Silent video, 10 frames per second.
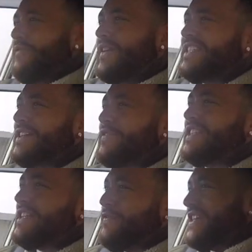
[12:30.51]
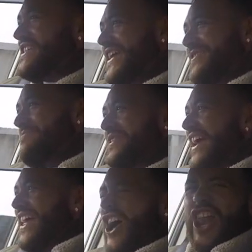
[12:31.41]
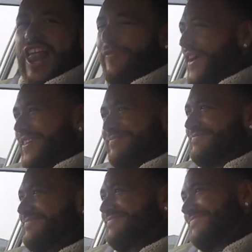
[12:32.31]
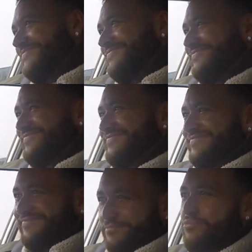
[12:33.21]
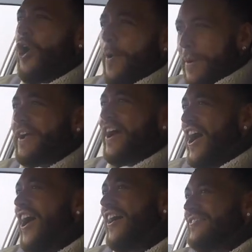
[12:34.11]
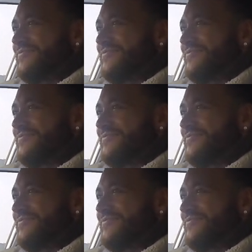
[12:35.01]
Fizzy. I love it. Proper car.